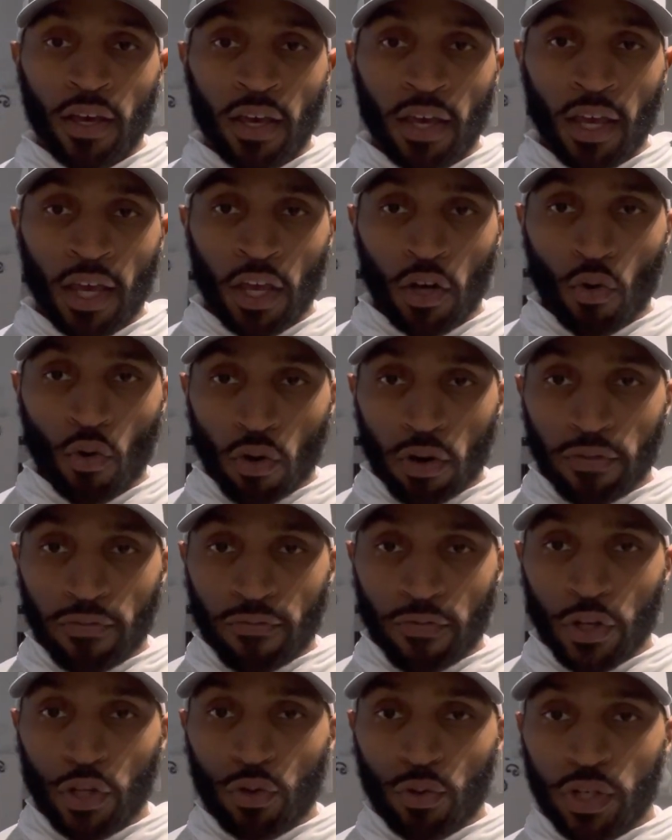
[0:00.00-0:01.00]
In order
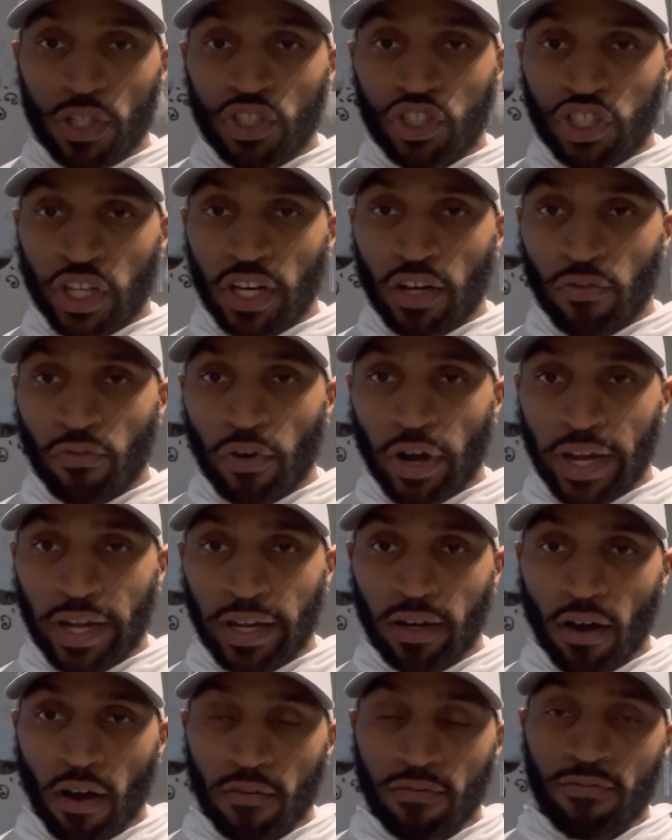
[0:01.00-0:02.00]
for you to generate
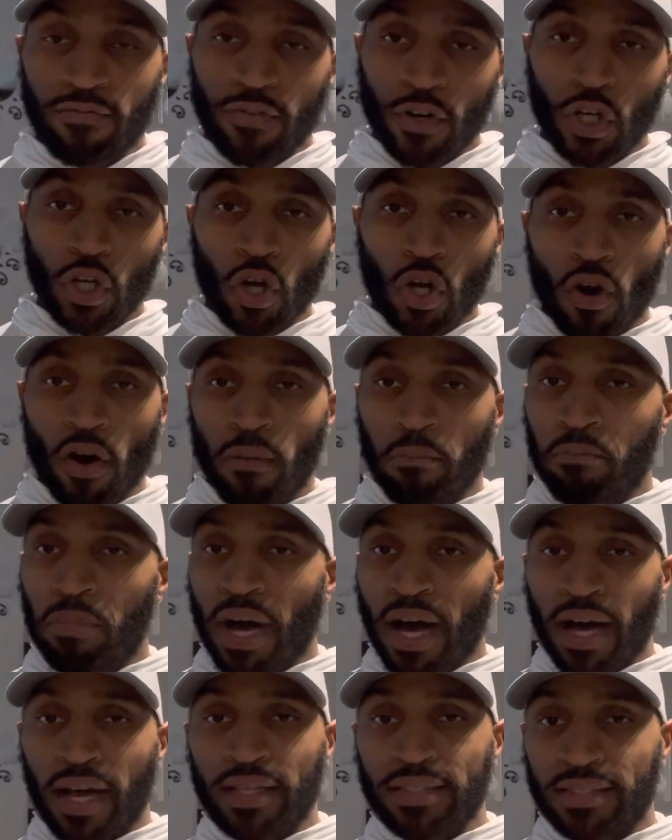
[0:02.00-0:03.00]
a full-on
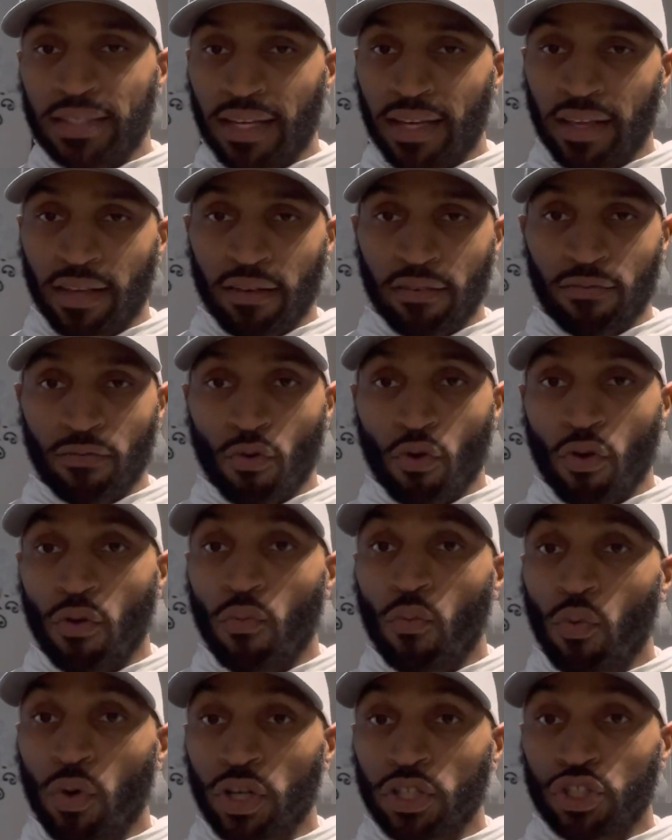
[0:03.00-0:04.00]
positive or
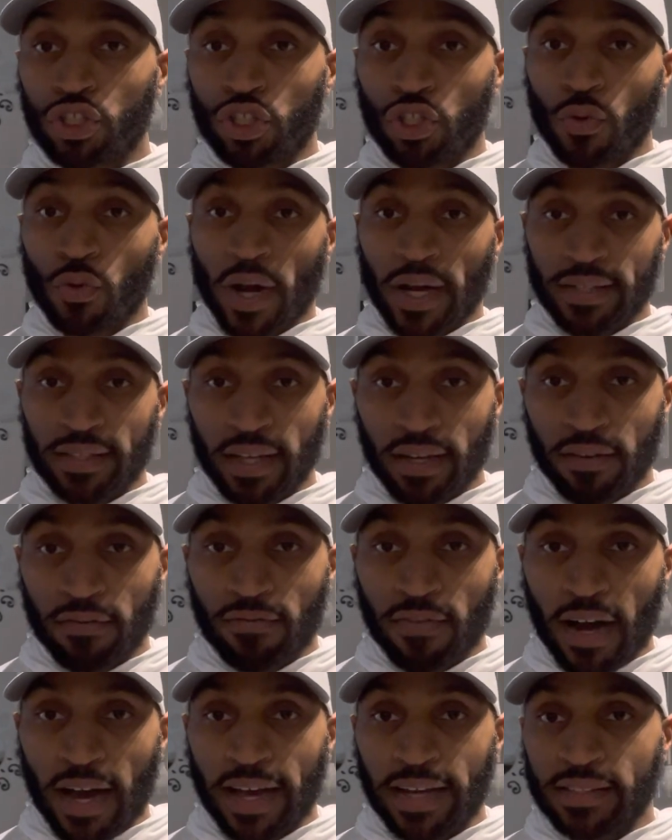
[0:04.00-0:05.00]
what you
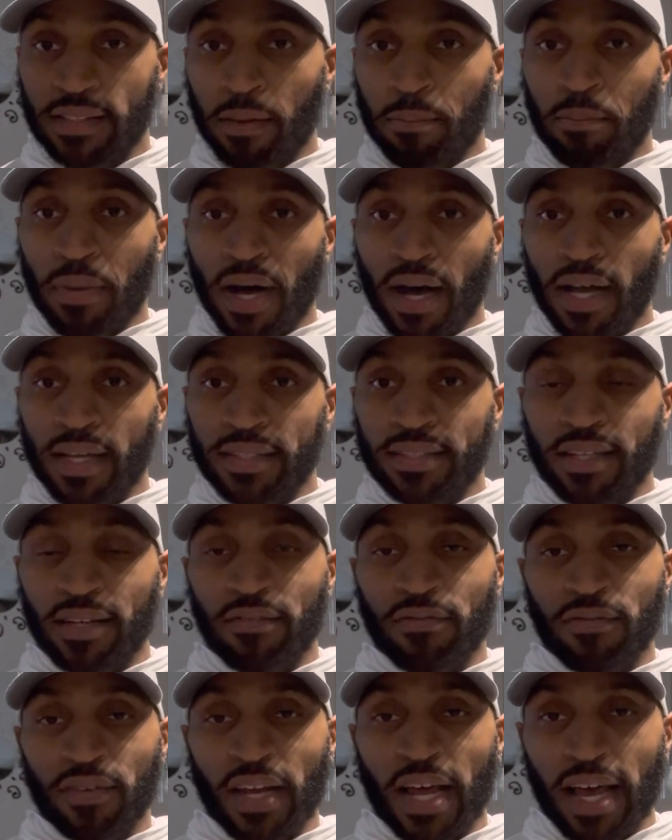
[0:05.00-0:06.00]
identify as a
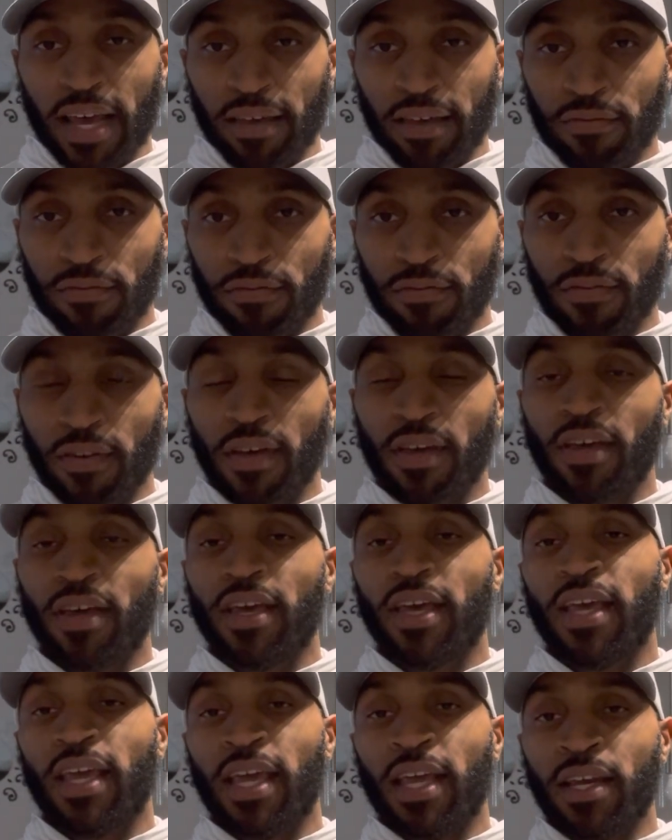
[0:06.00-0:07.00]
positive life,
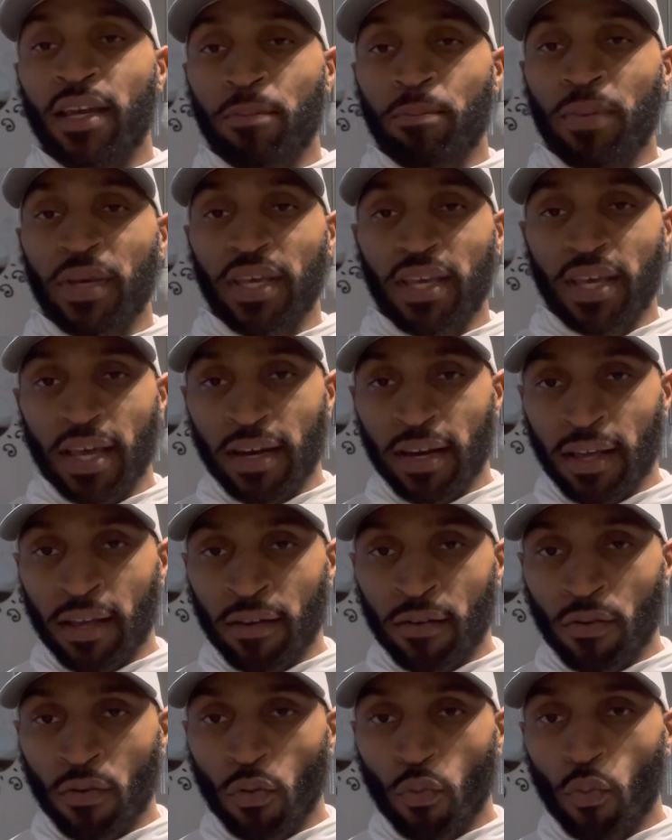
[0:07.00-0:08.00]
in the
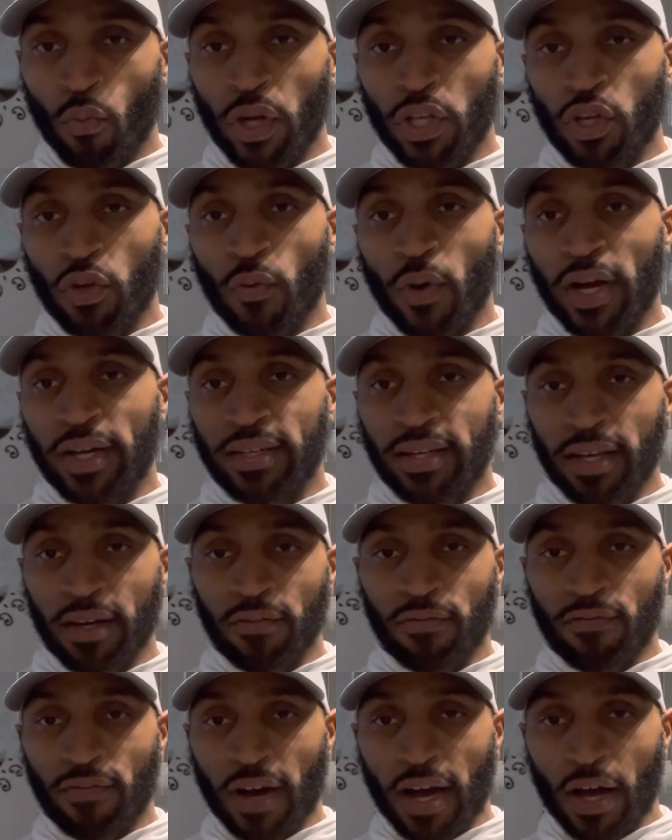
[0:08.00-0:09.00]
beginning, when you
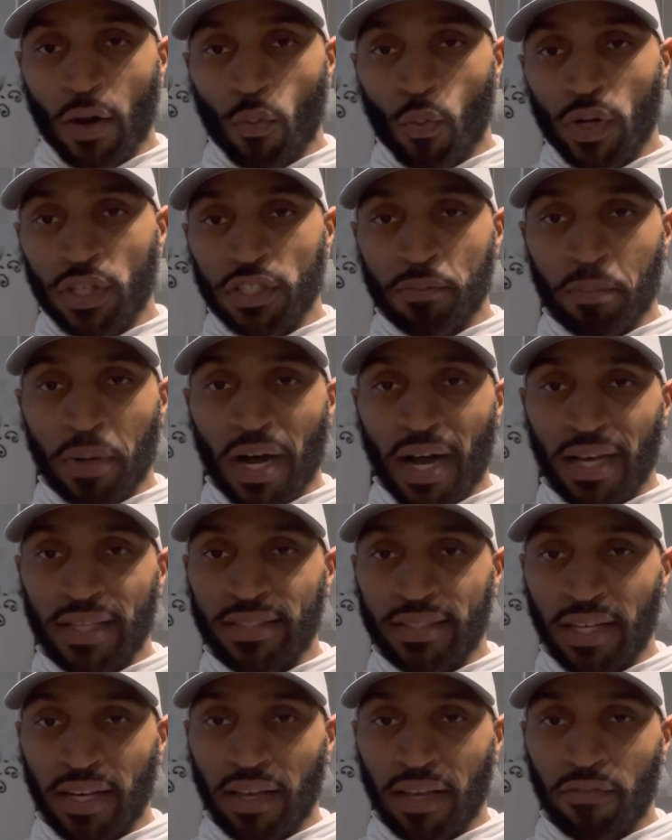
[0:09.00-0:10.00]
identify what's
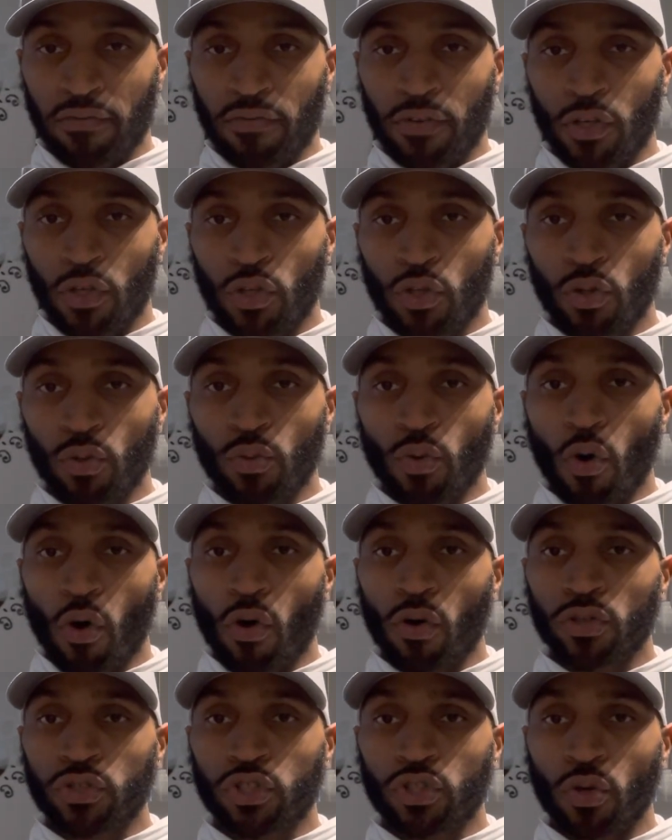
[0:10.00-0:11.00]
positive, you
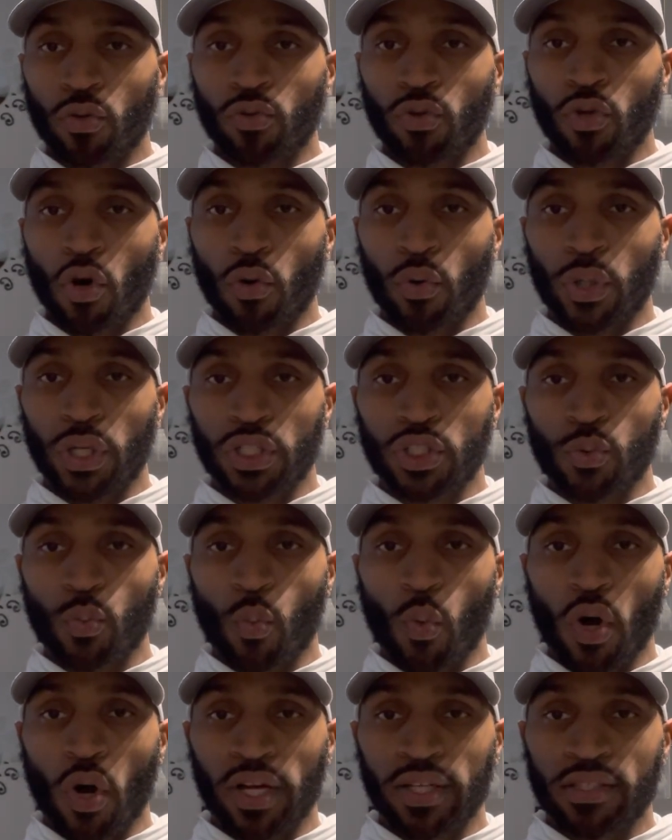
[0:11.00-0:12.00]
also notice
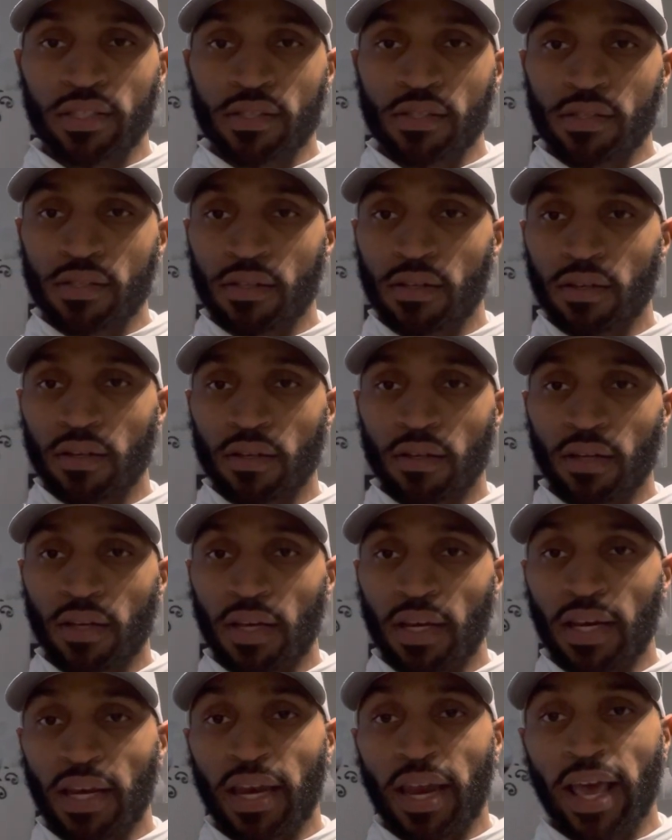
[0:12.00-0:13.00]
what's
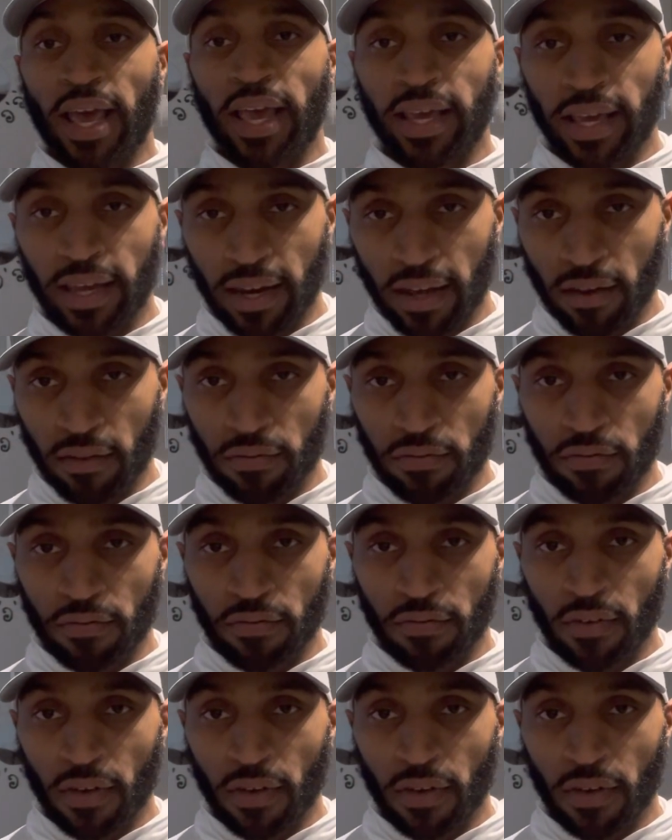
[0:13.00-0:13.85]
negative.